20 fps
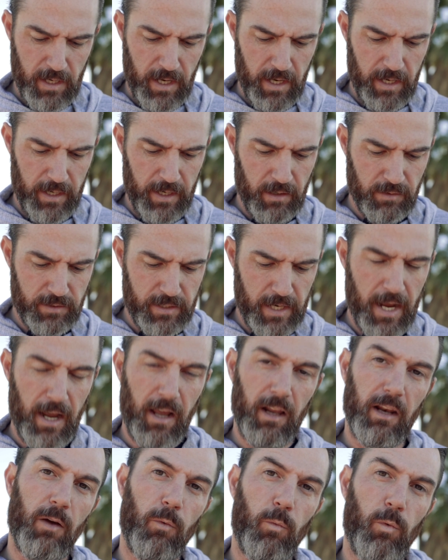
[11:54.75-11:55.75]
and I'll
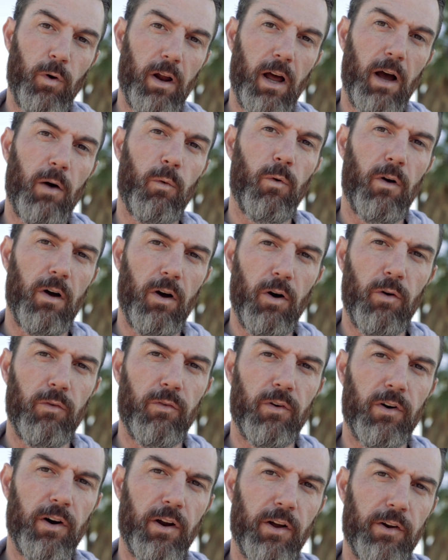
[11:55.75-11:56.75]
dial in what I want
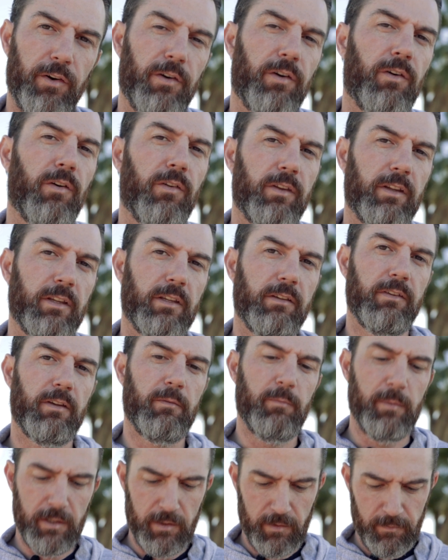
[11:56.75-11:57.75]
over or under on the EV
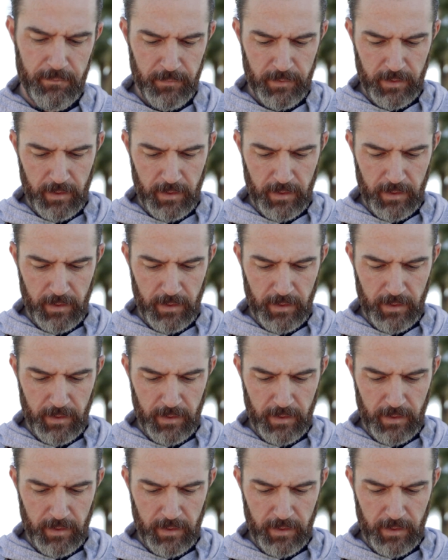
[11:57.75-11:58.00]
meter.